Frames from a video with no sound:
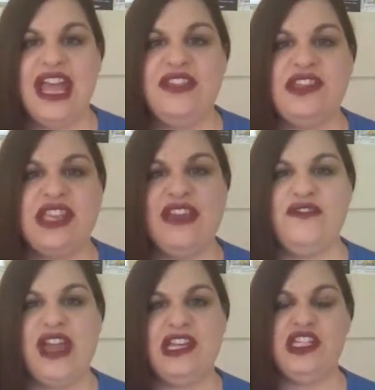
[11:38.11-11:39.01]
In the
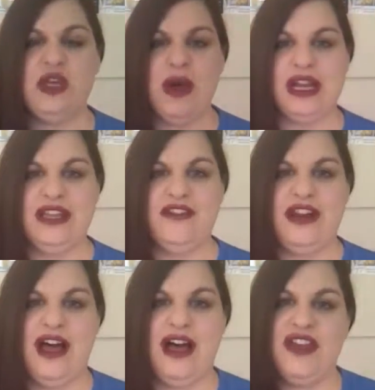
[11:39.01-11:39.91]
same vein, Too Ugly for
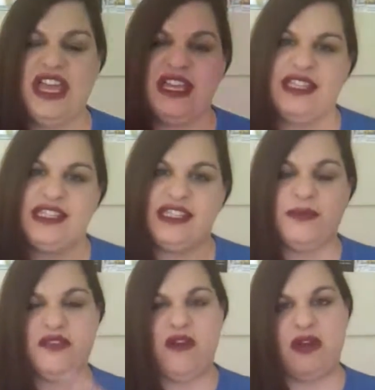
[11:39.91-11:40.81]
Love is
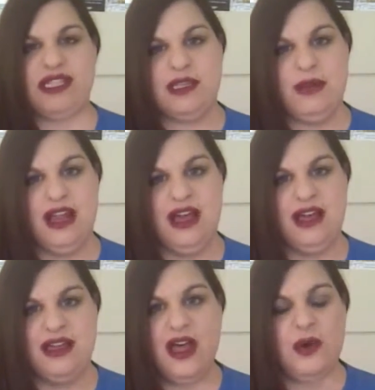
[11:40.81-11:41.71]
something very
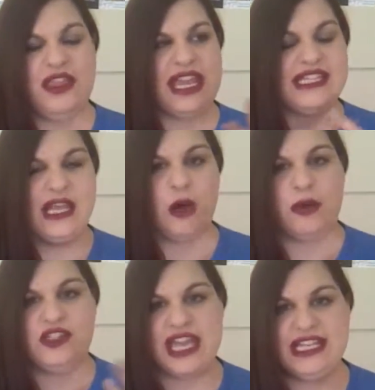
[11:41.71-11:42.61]
similar where they get set
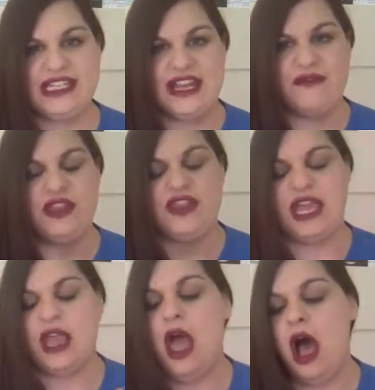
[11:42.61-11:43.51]
up on dates and
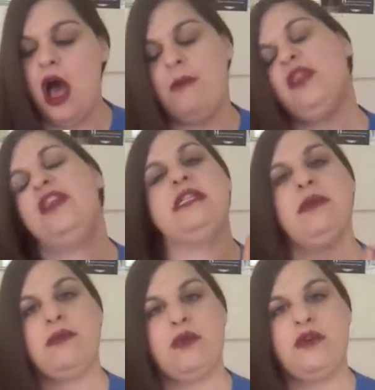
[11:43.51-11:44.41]
everything, uh, but these are
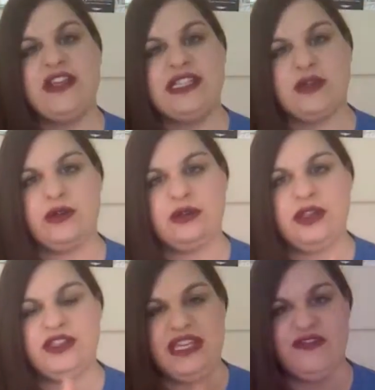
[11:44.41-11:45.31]
people with
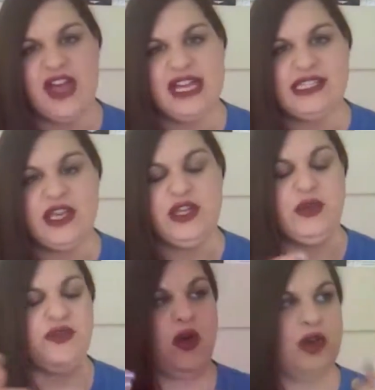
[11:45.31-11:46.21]
physical defects. So
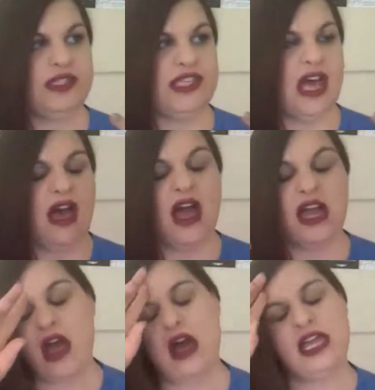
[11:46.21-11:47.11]
you've got uh,
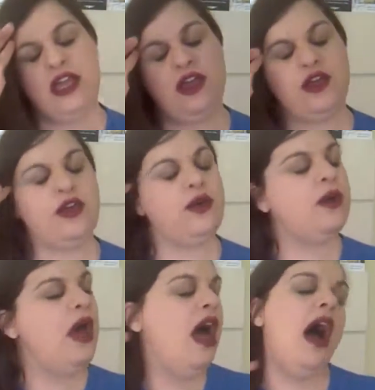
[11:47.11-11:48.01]
a guy
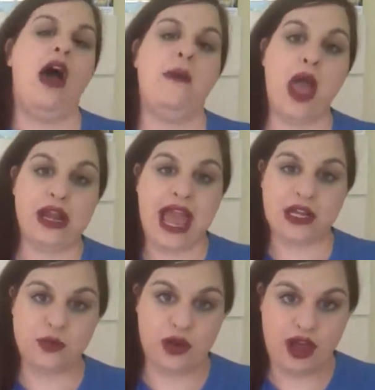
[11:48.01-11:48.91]
who um, only
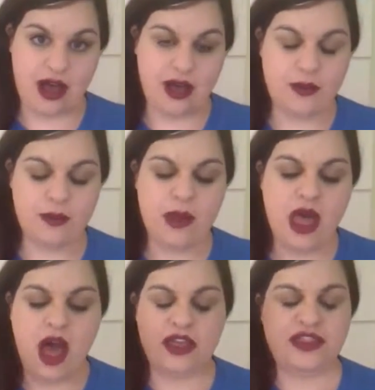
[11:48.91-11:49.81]
had one arm,
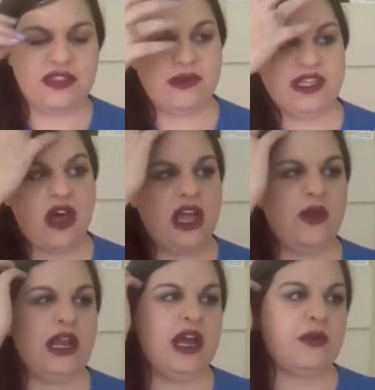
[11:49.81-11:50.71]
I think there was a guy
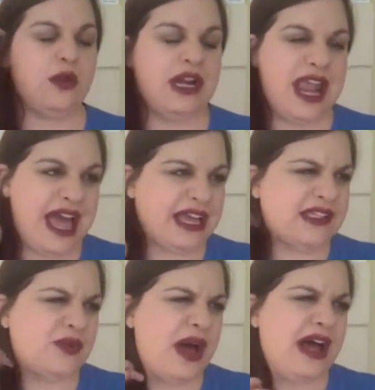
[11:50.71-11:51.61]
who only had one leg
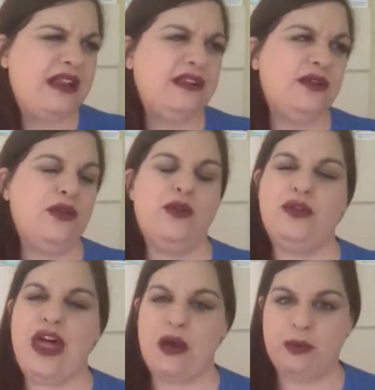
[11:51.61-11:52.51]
as well,
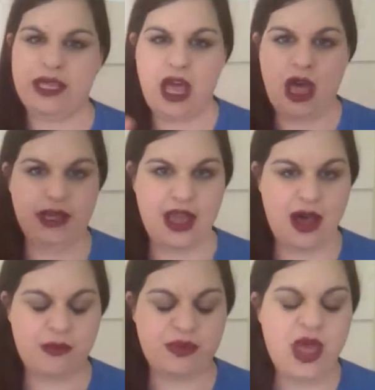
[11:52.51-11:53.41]
or that will be coming up
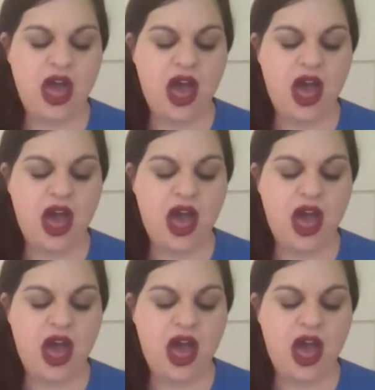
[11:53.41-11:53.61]
up.